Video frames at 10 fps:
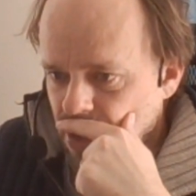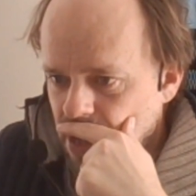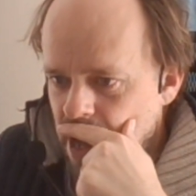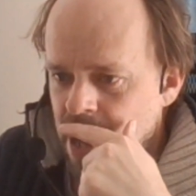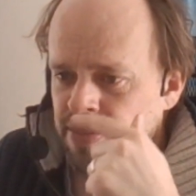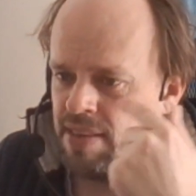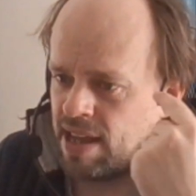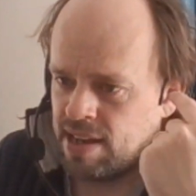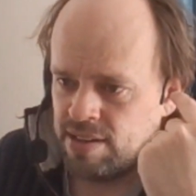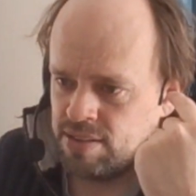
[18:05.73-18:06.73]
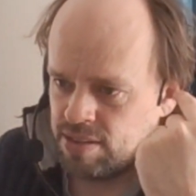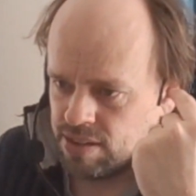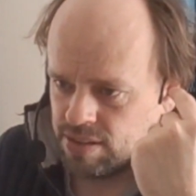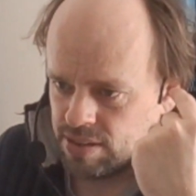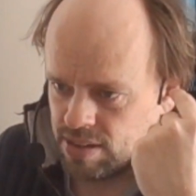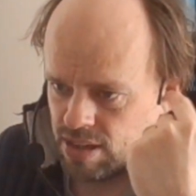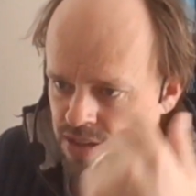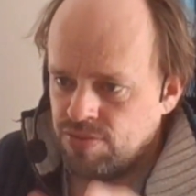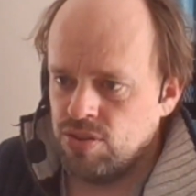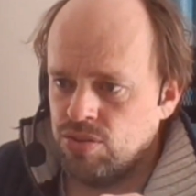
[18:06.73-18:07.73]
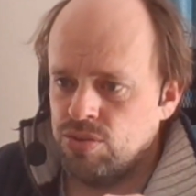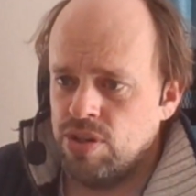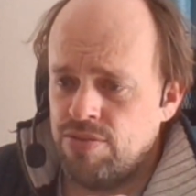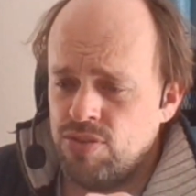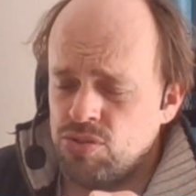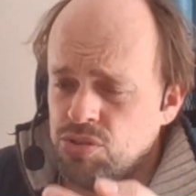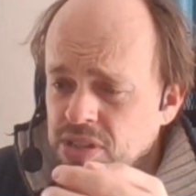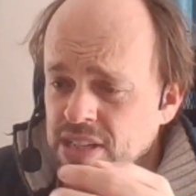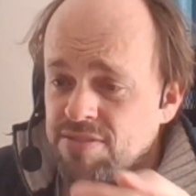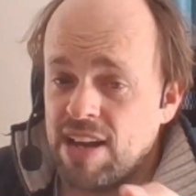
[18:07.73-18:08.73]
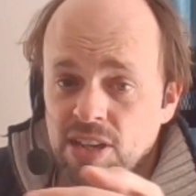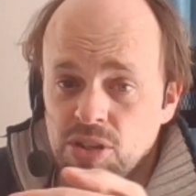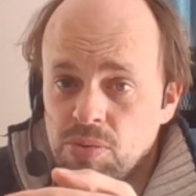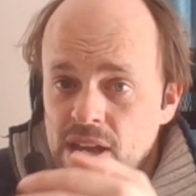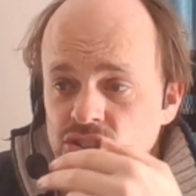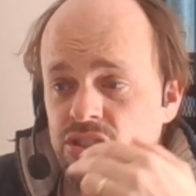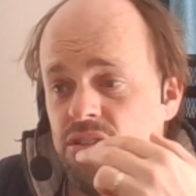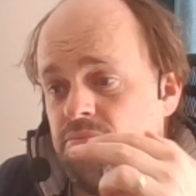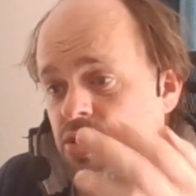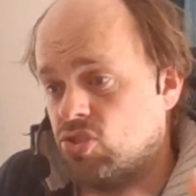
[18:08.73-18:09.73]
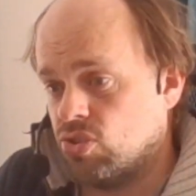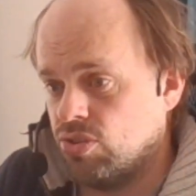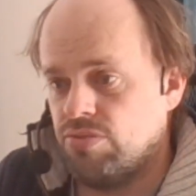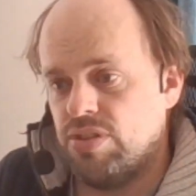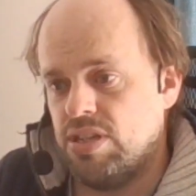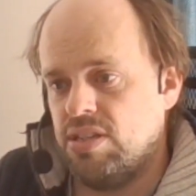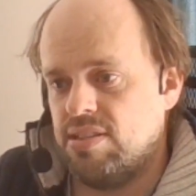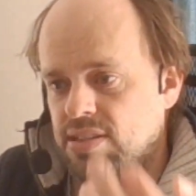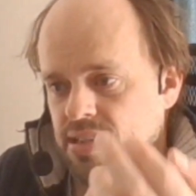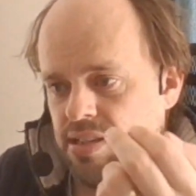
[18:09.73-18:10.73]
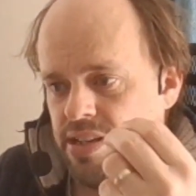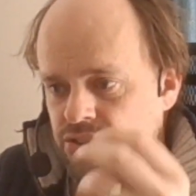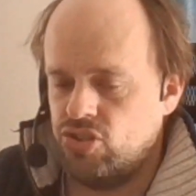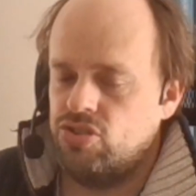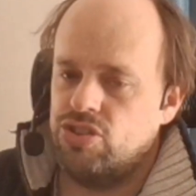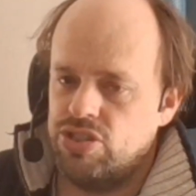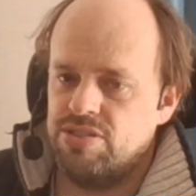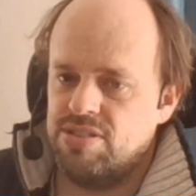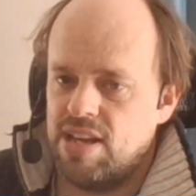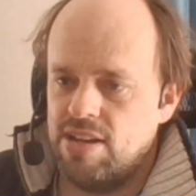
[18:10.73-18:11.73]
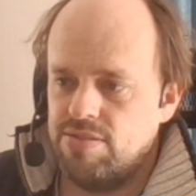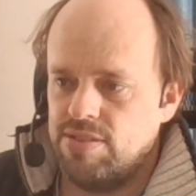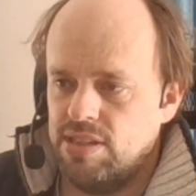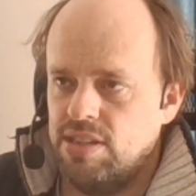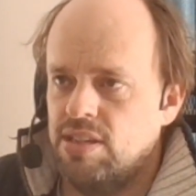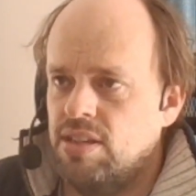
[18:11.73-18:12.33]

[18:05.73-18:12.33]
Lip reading: then if you do an evaluation, make sure you read the instructions carefully.